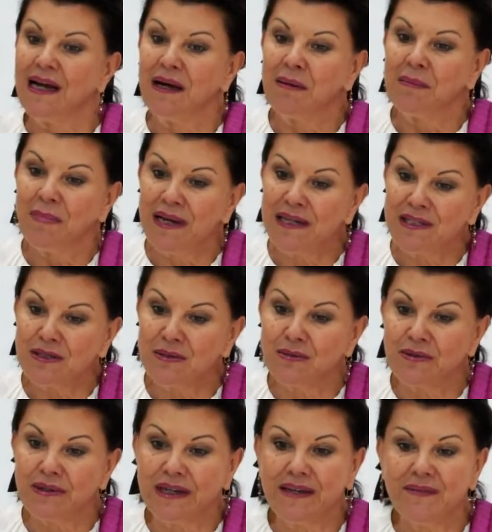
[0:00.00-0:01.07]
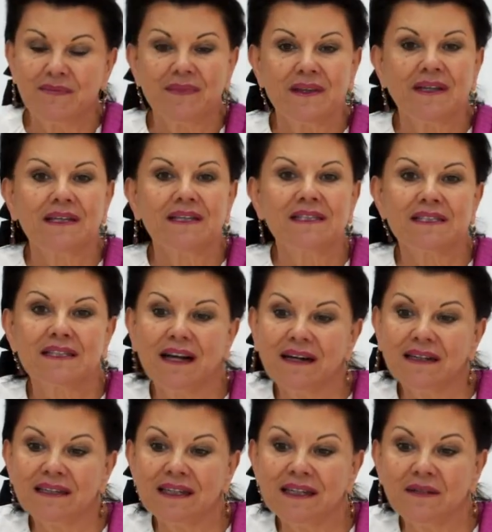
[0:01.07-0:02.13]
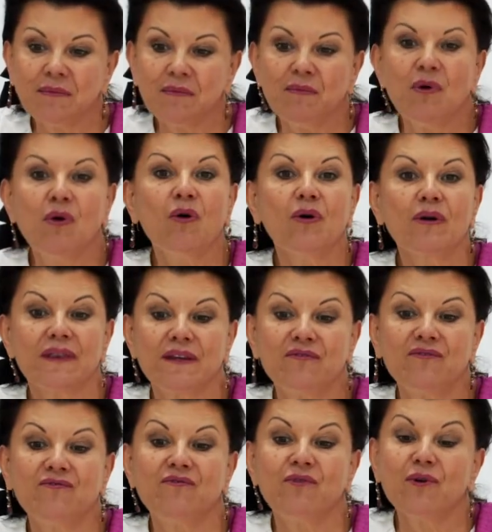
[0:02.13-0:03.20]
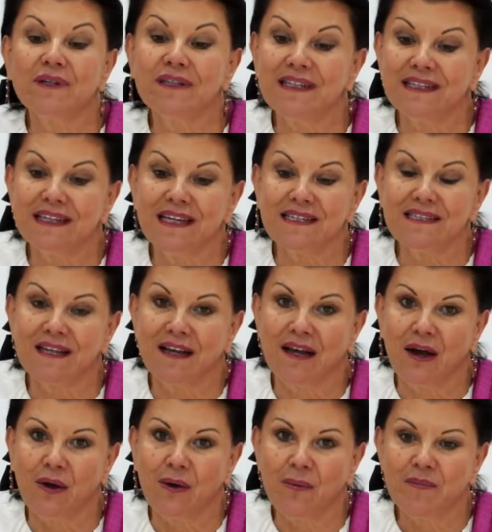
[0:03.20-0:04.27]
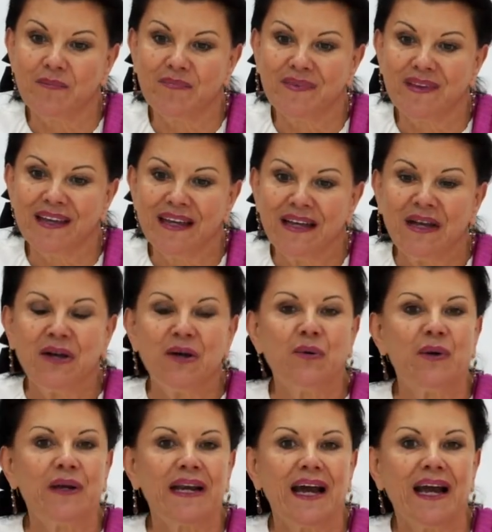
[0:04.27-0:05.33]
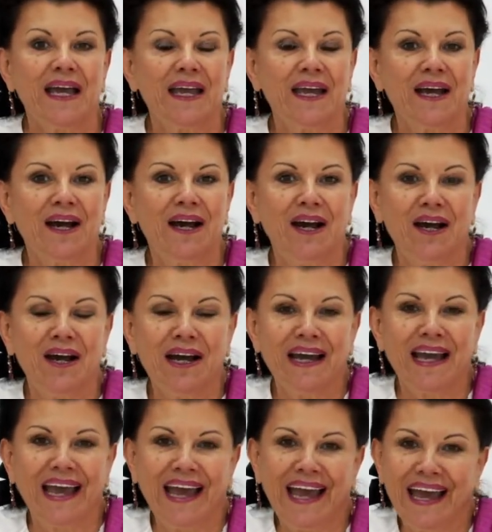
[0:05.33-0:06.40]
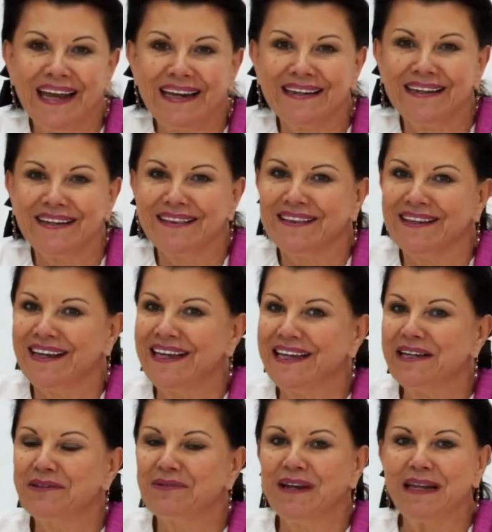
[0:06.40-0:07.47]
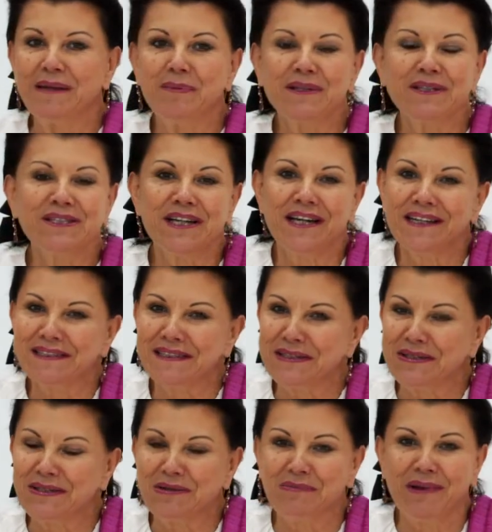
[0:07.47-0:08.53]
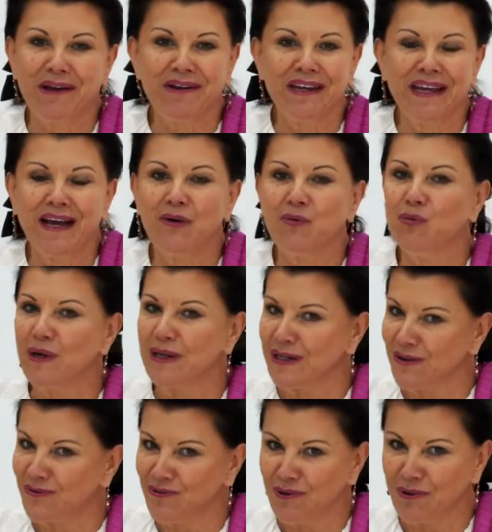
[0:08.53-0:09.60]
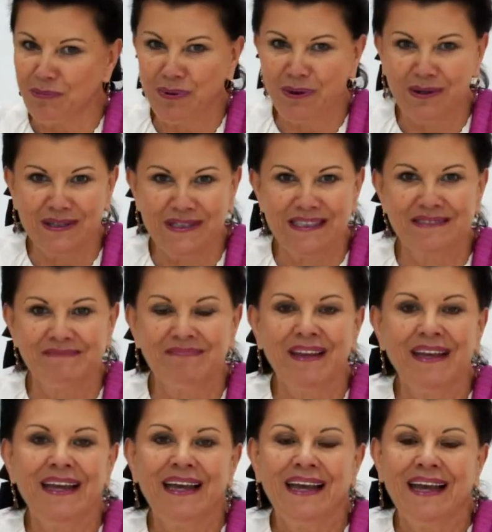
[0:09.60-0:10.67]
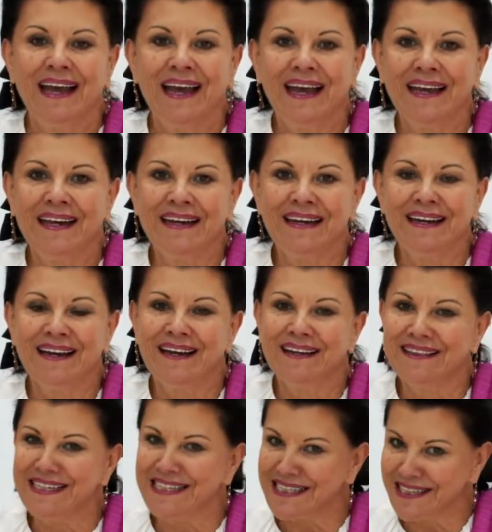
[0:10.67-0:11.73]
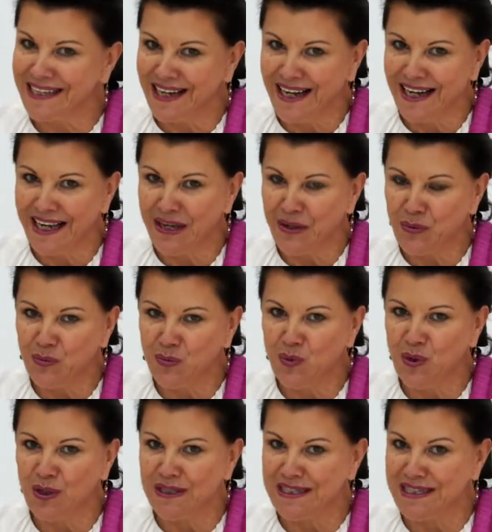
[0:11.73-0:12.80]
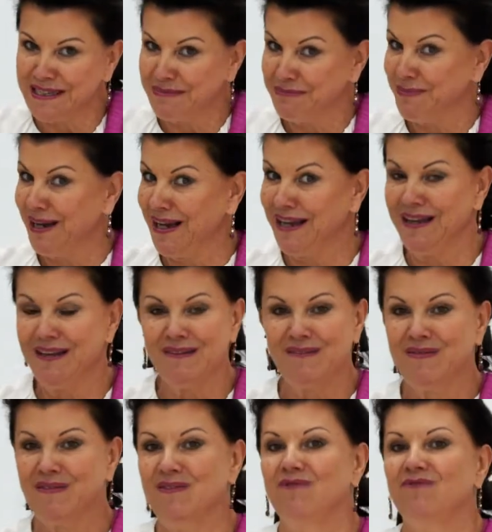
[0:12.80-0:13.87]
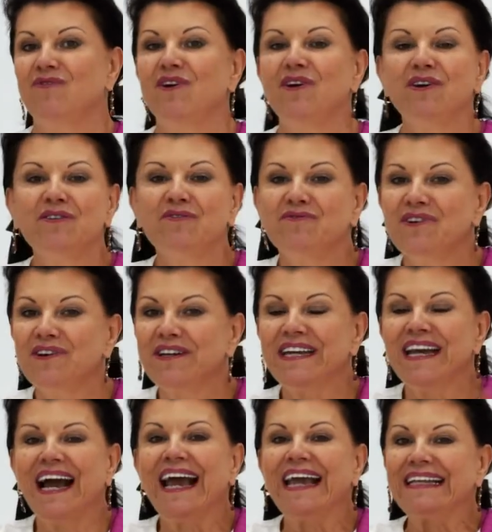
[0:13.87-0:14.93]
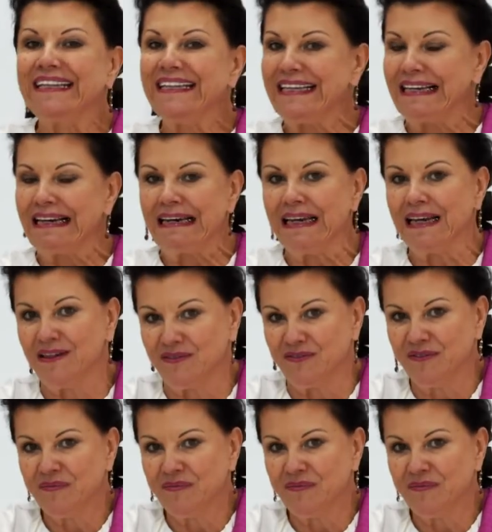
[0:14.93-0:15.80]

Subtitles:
My story started more than 40 years ago when I had the incredible chance to marry a wonderful person, and this guy was my very, very ideal love.